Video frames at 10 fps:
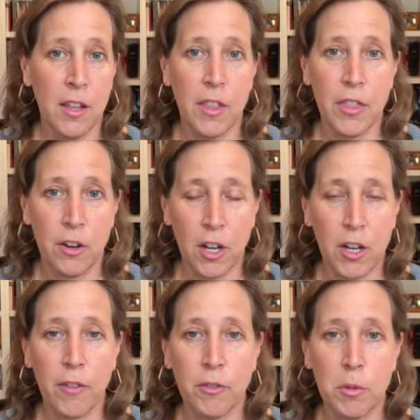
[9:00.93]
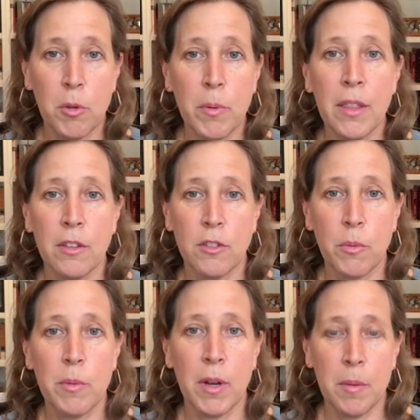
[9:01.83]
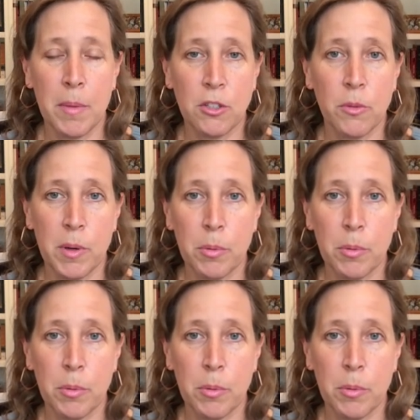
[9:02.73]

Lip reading: that they're not comfortable with. So we want to make sure we're